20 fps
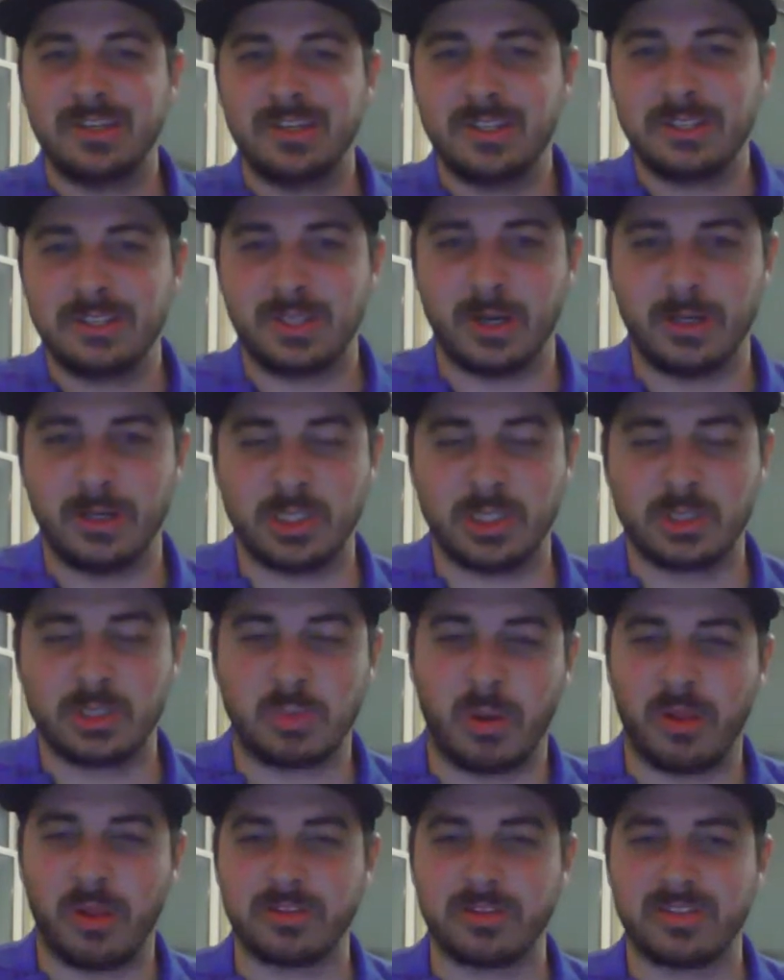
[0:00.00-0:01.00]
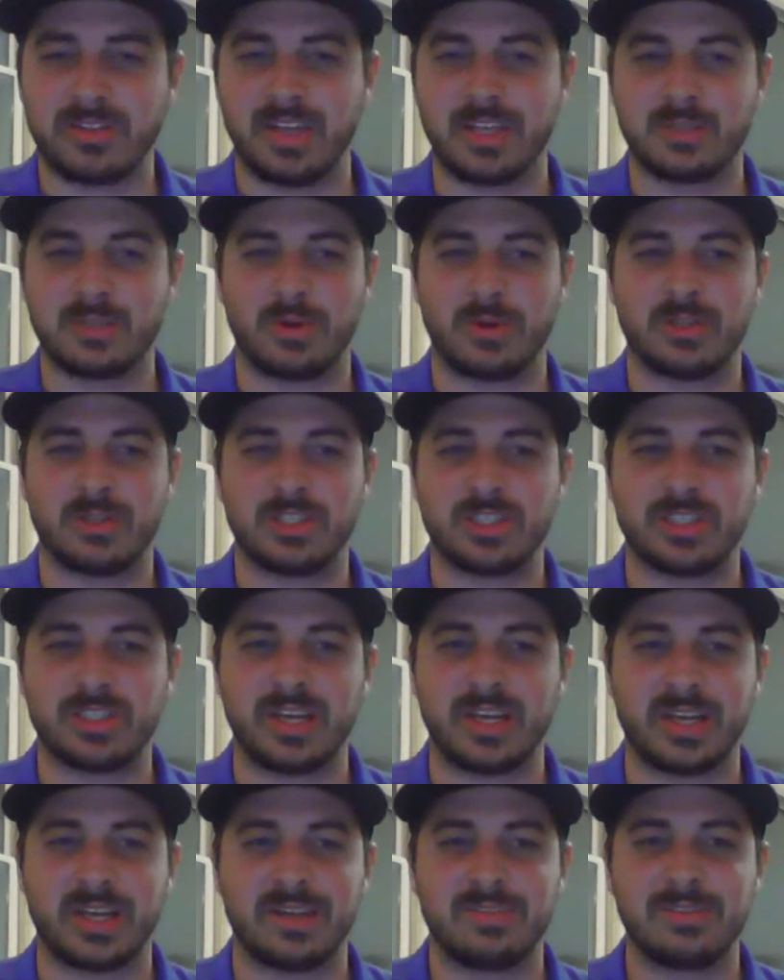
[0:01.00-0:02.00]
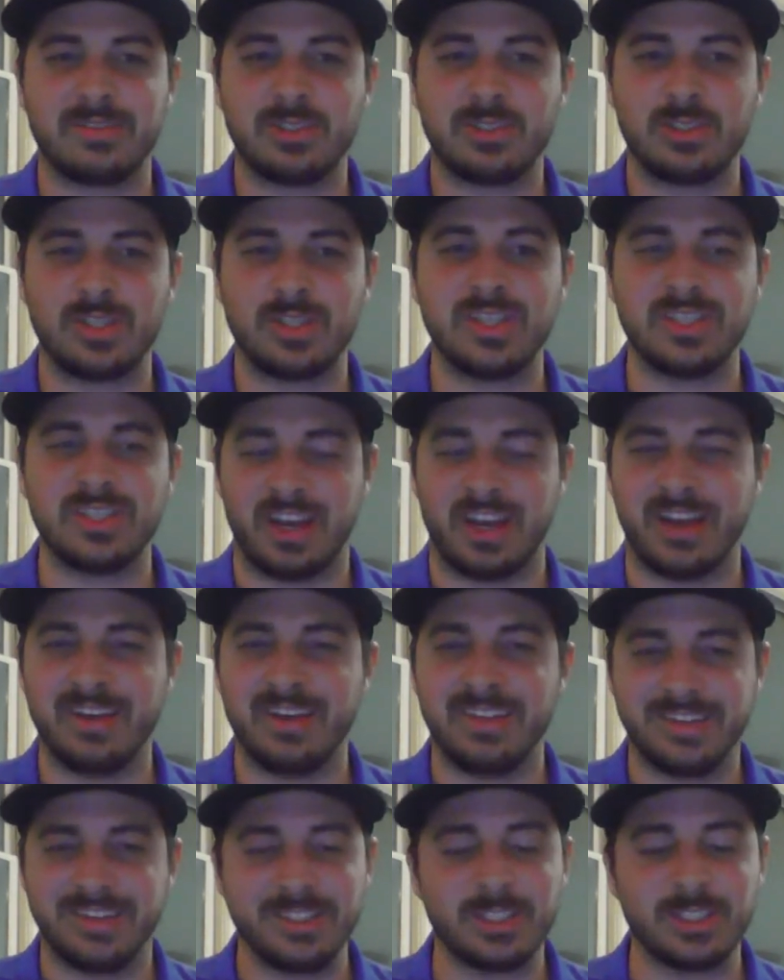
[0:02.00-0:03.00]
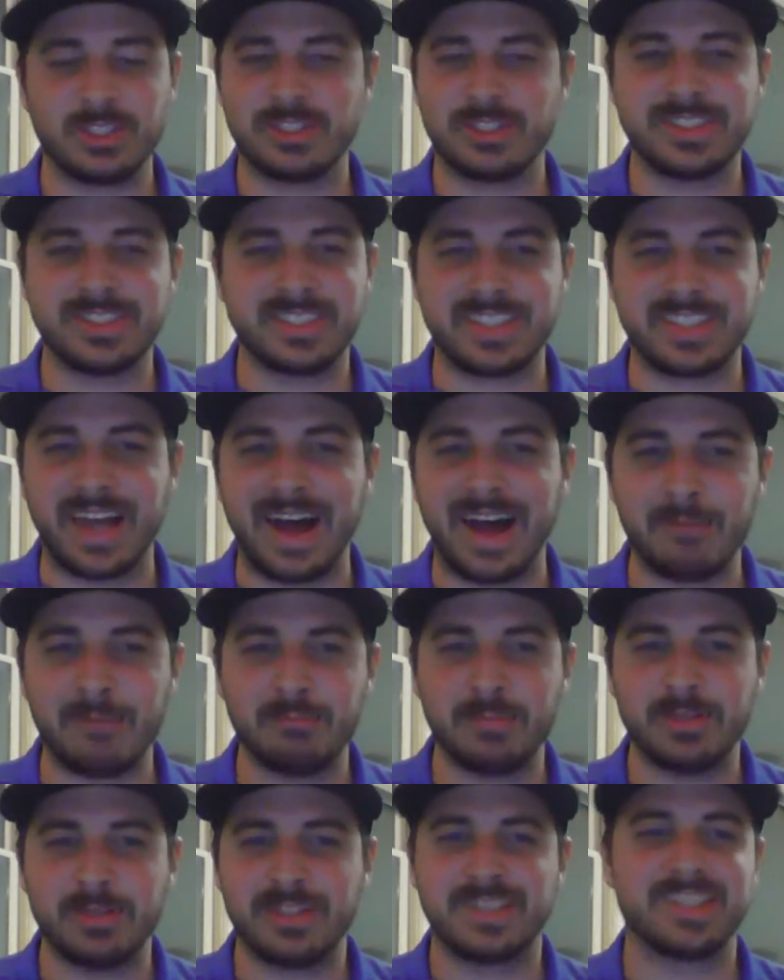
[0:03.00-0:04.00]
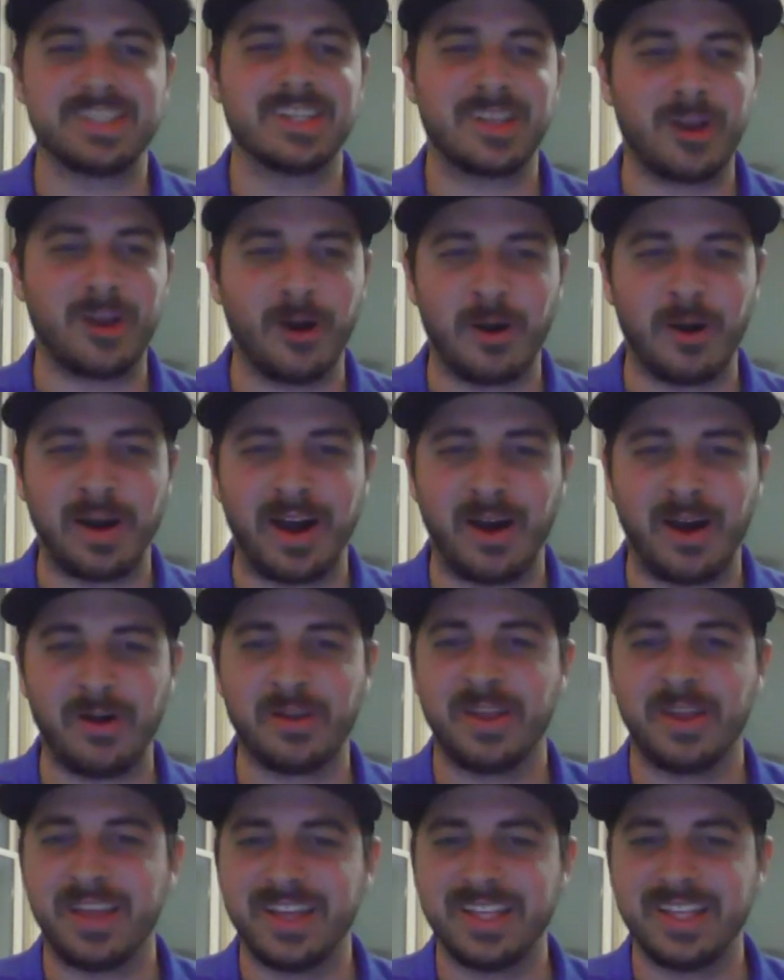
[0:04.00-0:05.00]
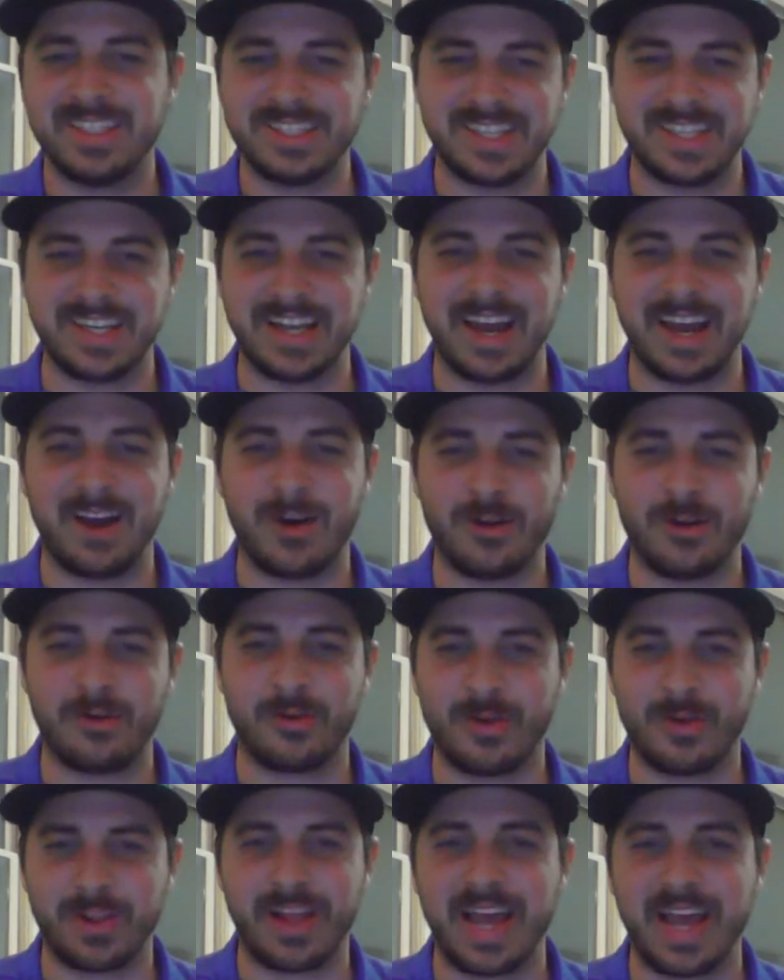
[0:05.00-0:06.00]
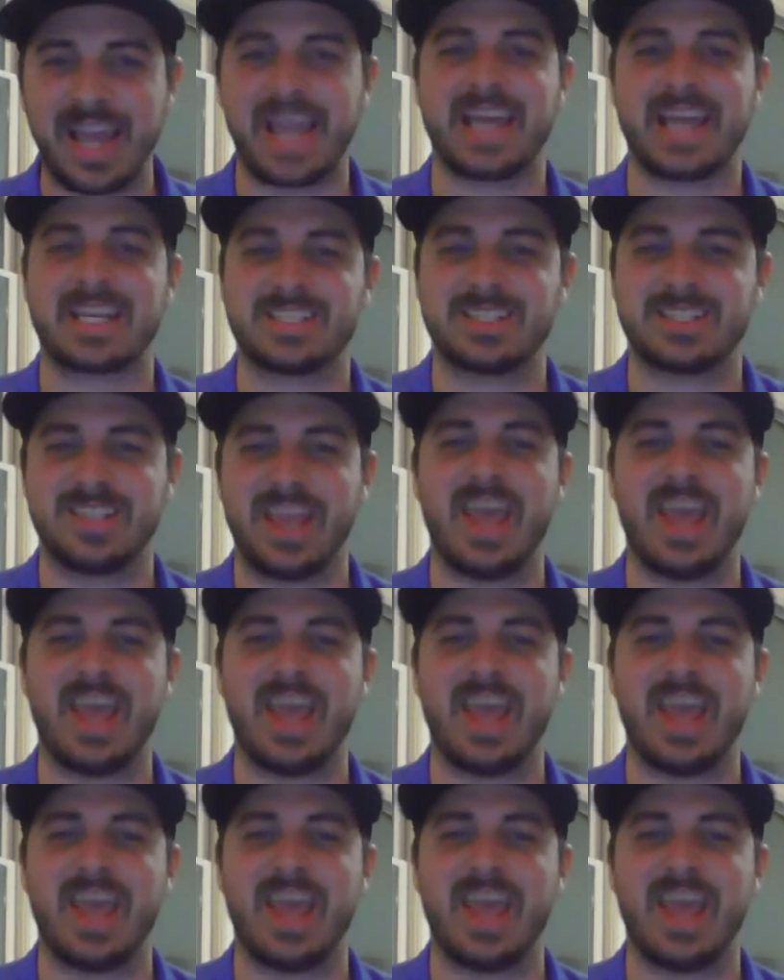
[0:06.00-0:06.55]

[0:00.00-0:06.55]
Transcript: So it's just one of those things where it's just like, CJ, just stop, go out, sit down, relax.